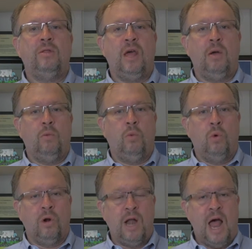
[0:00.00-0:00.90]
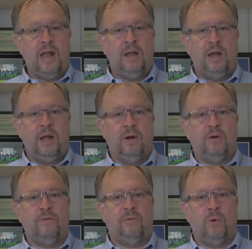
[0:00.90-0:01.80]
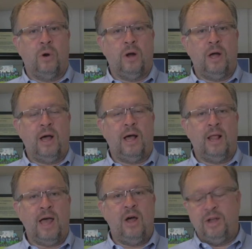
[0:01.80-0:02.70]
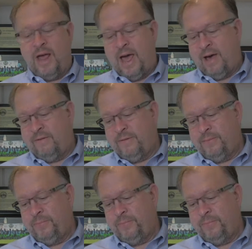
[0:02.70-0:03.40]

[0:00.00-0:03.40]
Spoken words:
they were not heretofore allowed to have.